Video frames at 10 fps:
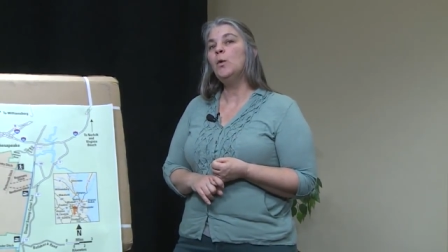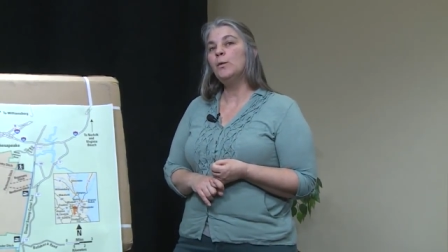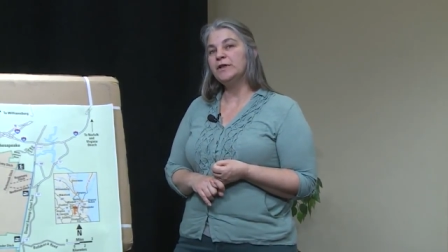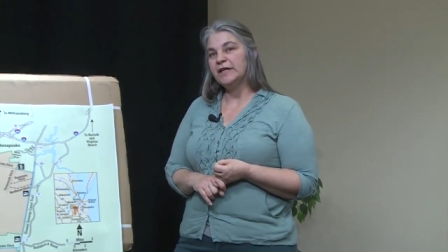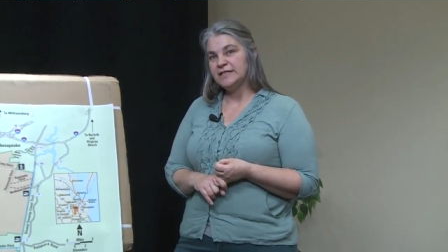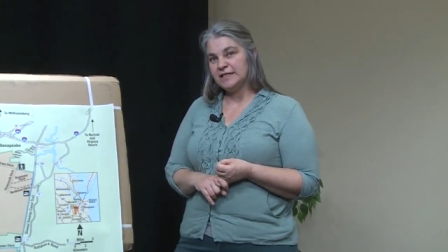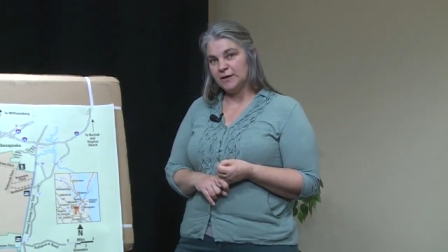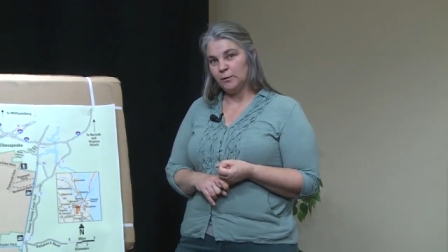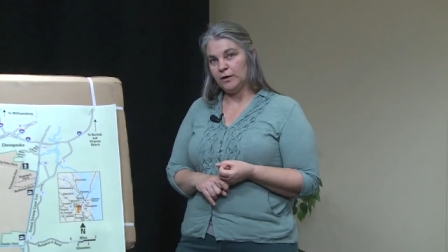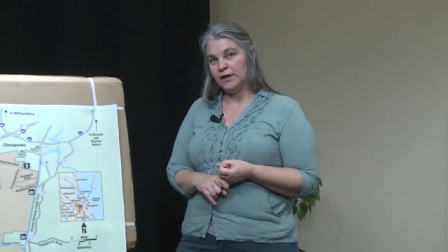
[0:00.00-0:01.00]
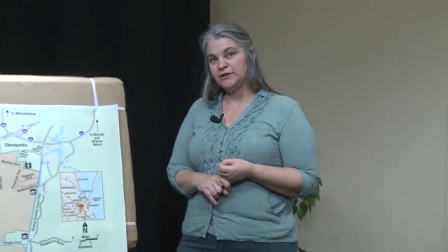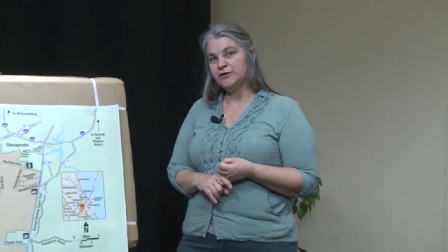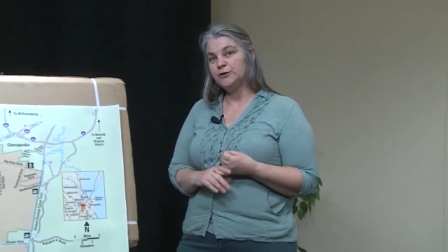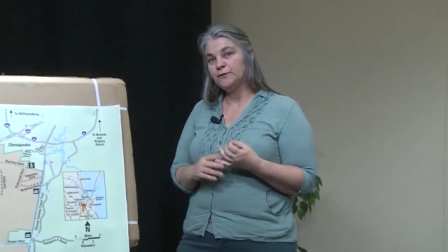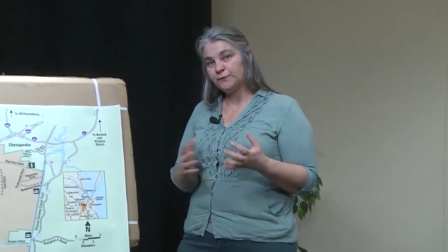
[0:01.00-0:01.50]
When they did want
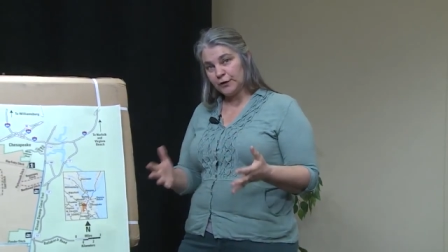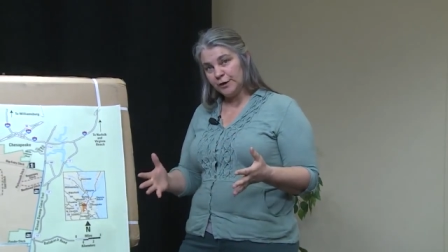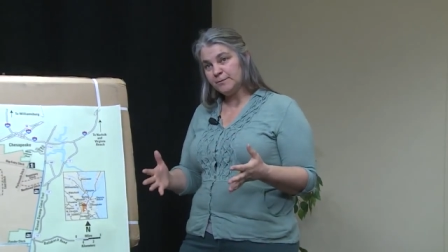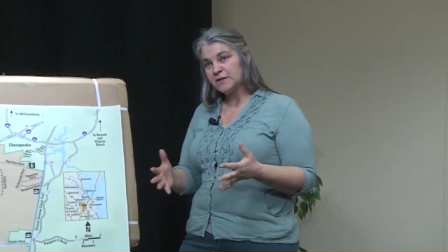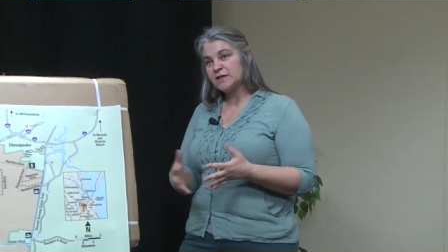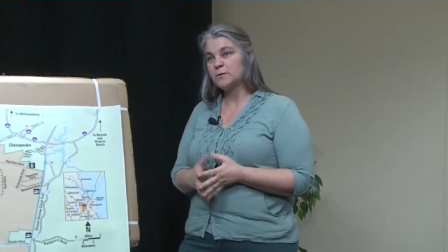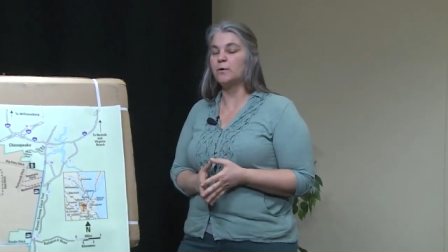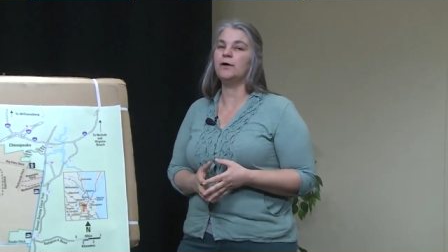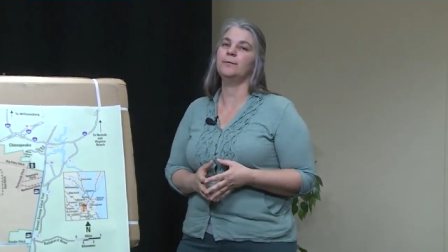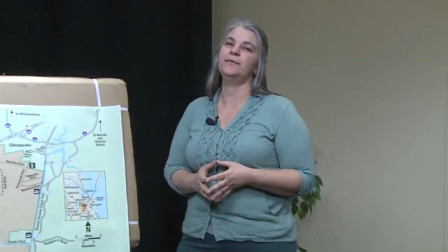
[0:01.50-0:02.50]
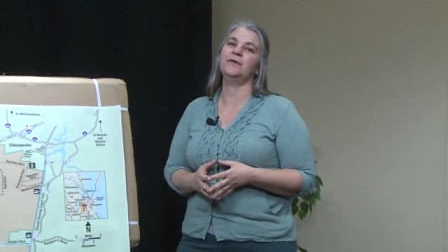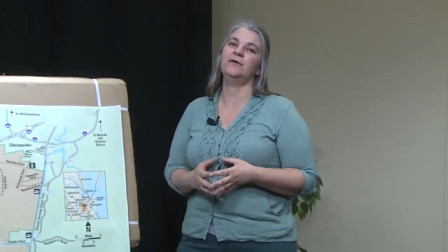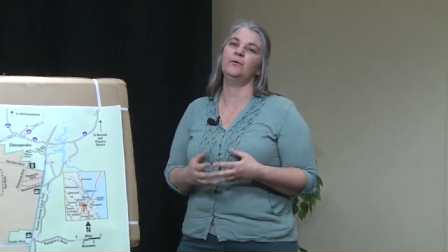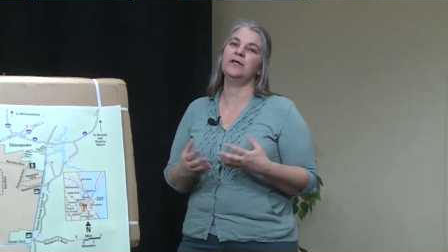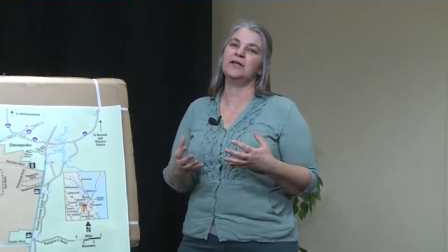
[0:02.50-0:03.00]
to farm the swamp,
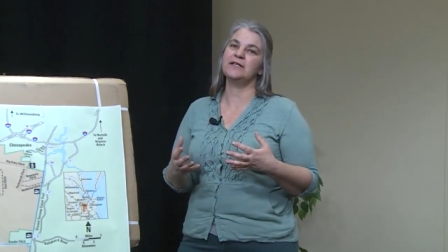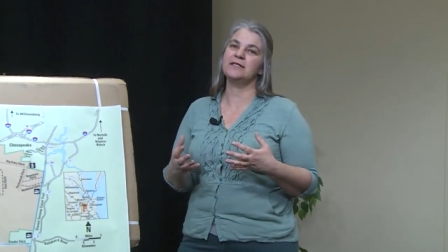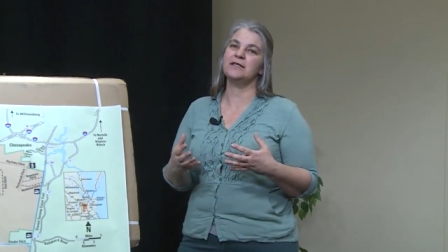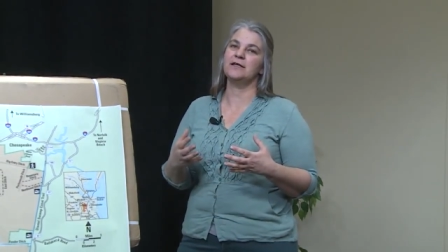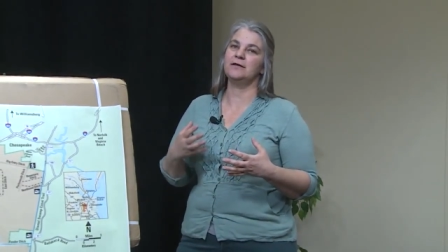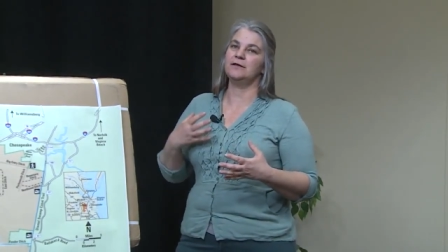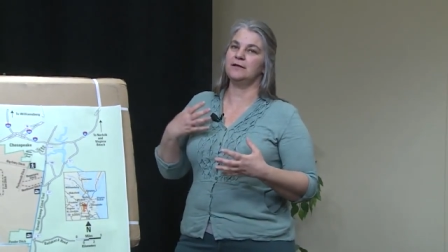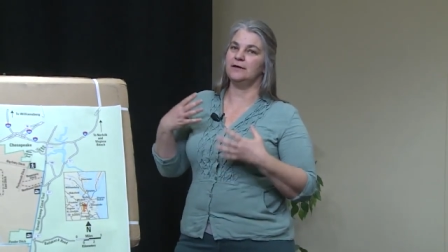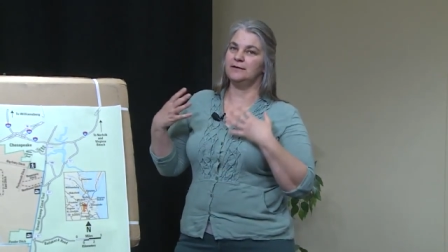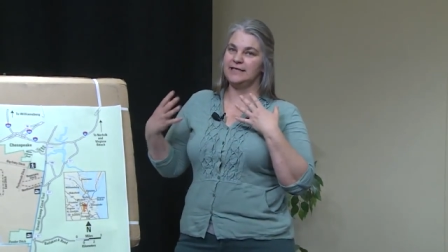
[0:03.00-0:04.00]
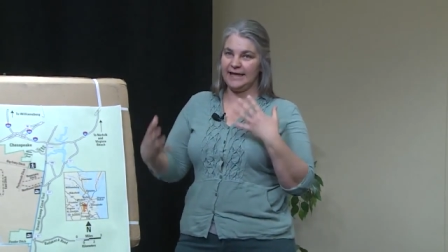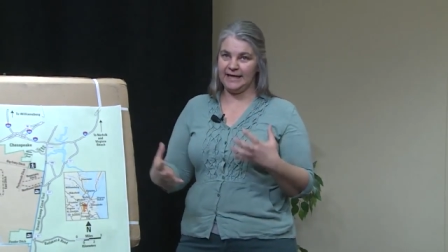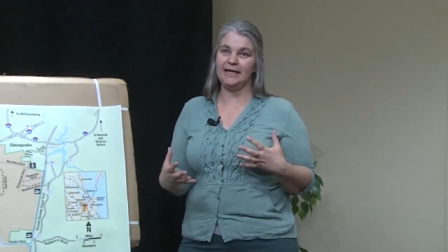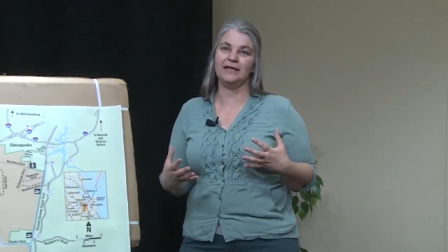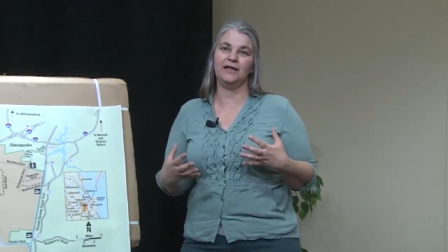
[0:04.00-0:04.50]
they realized that the
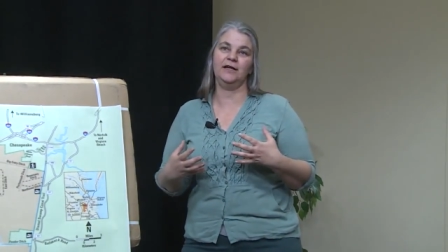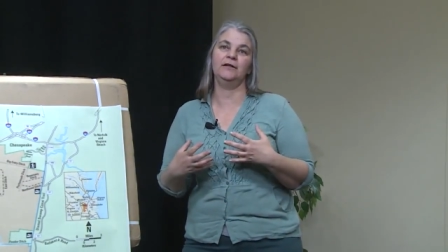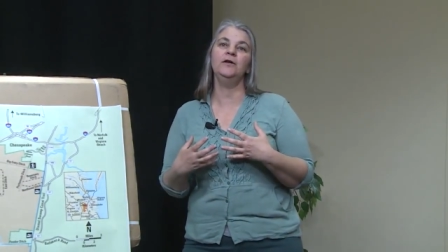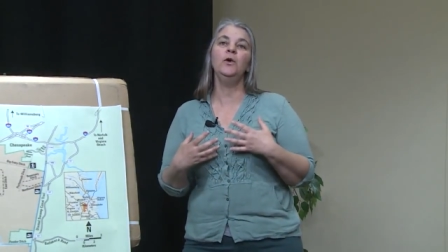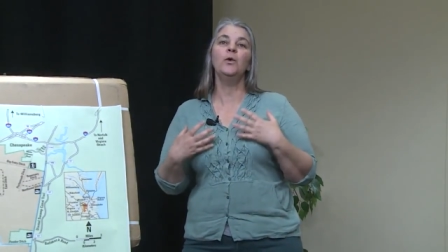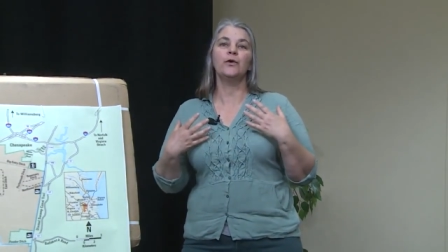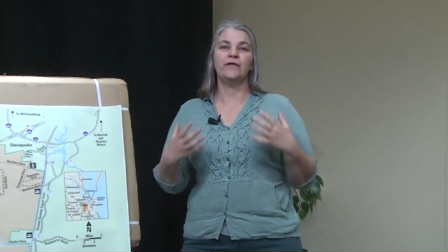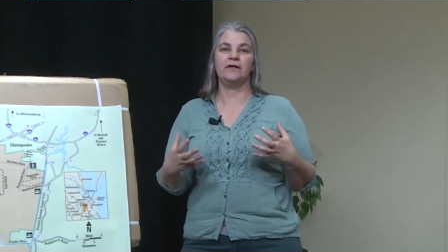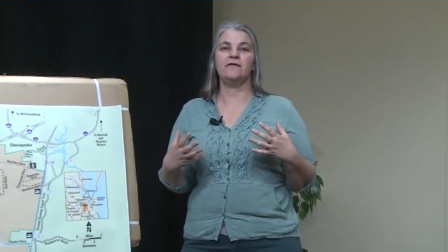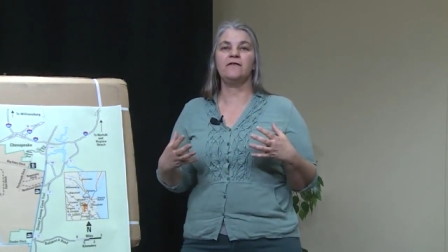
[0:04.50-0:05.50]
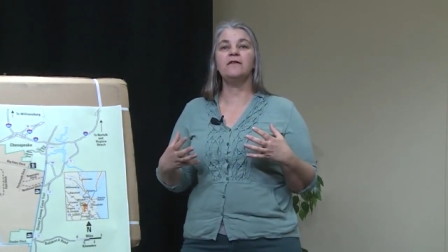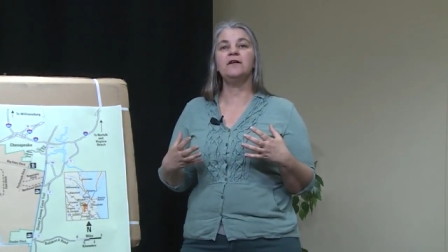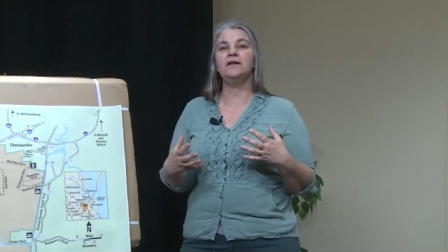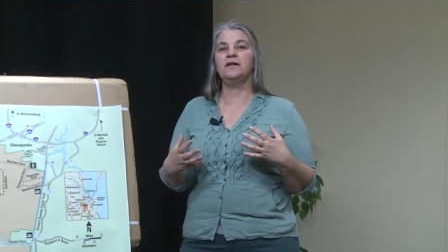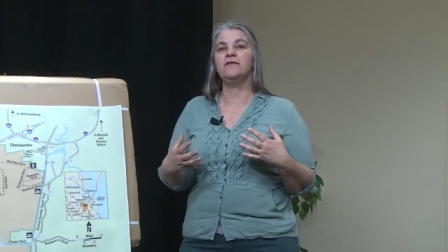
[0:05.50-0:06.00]
tannin or the
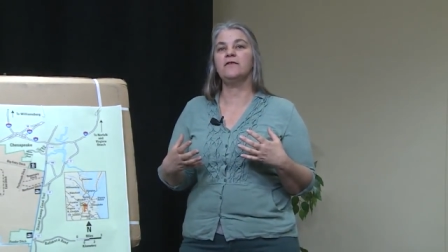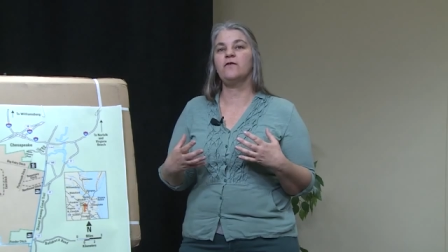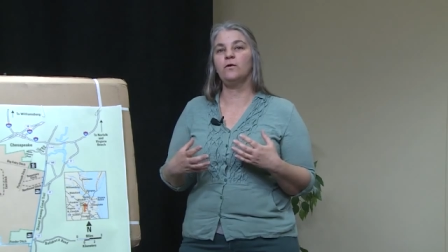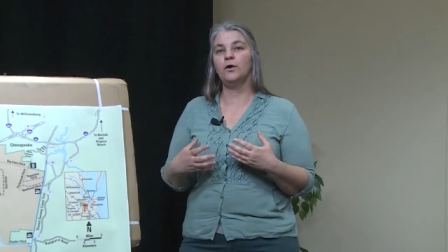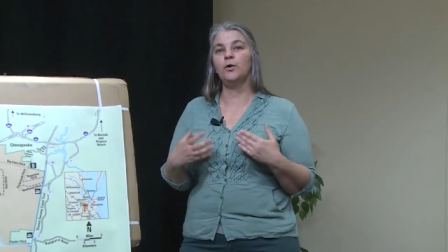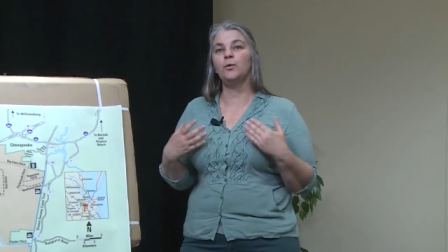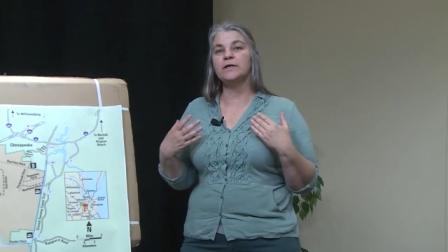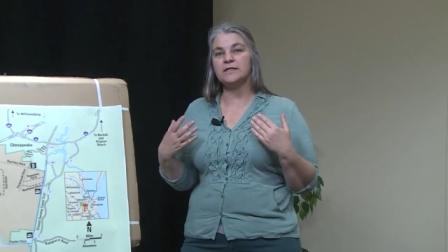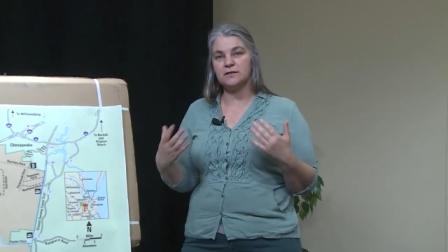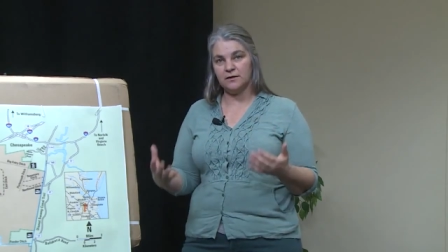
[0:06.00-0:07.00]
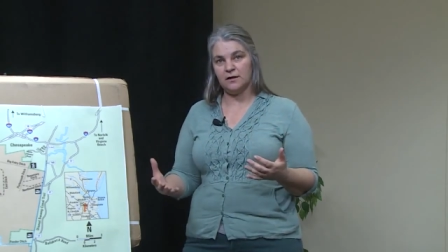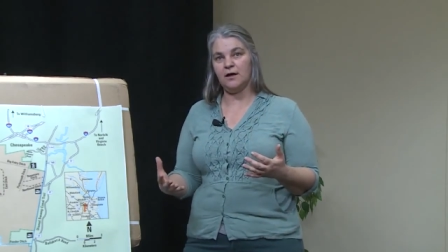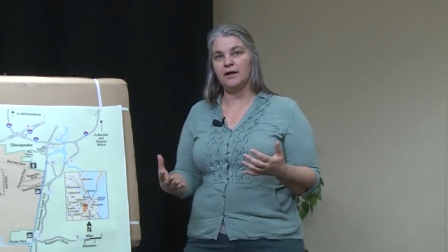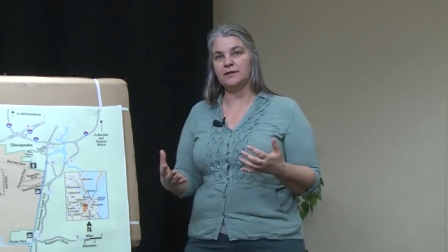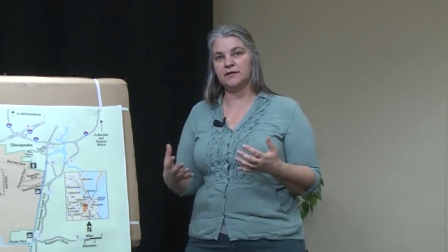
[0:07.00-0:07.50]
acidity of the soil was
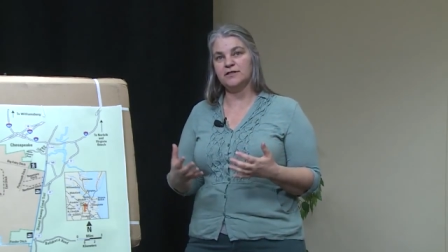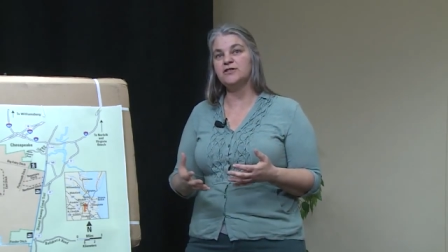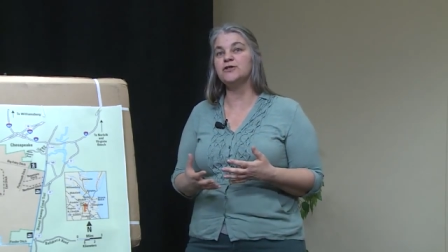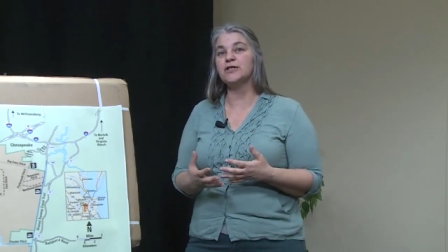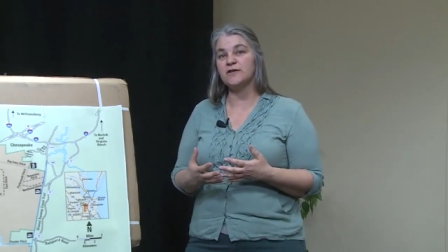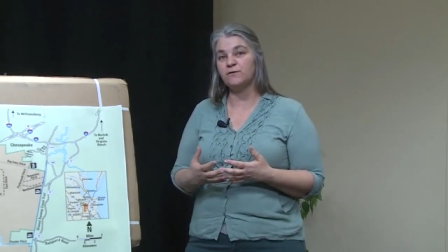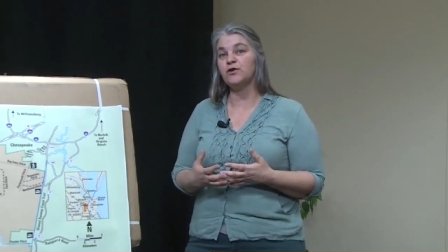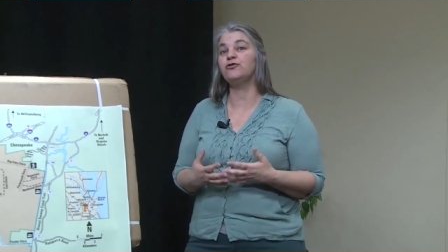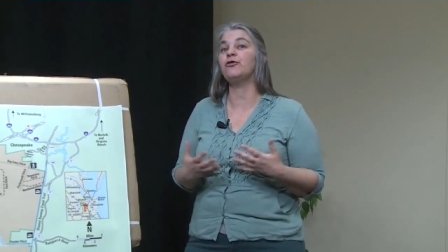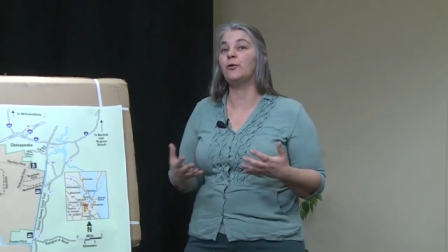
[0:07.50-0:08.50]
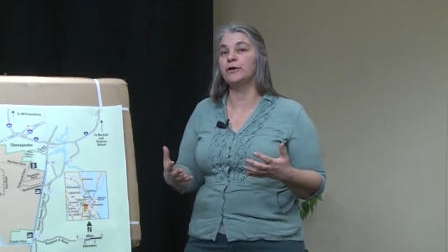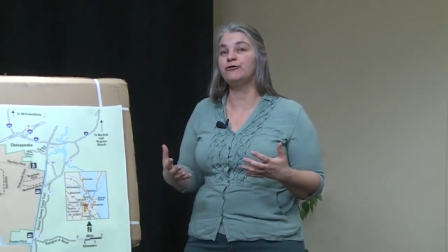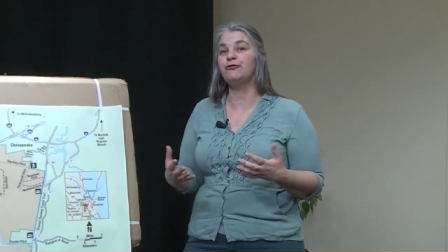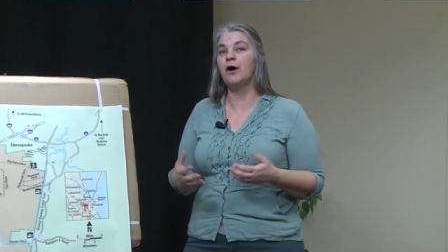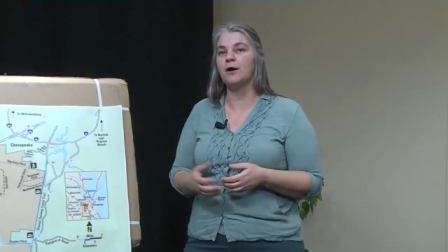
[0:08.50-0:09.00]
not conducive to growing
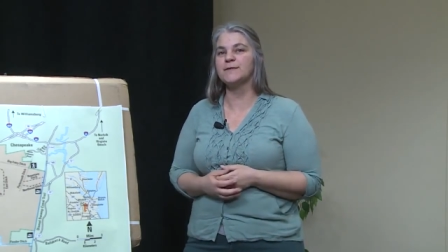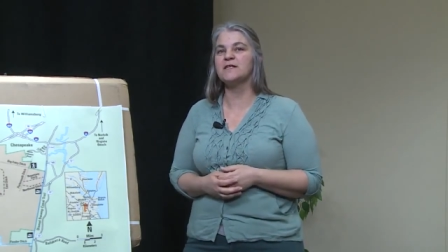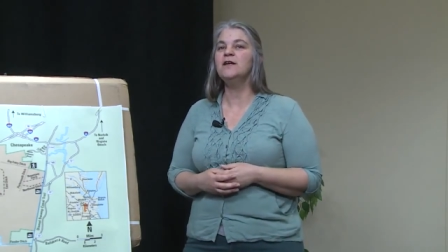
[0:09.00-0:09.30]
crops.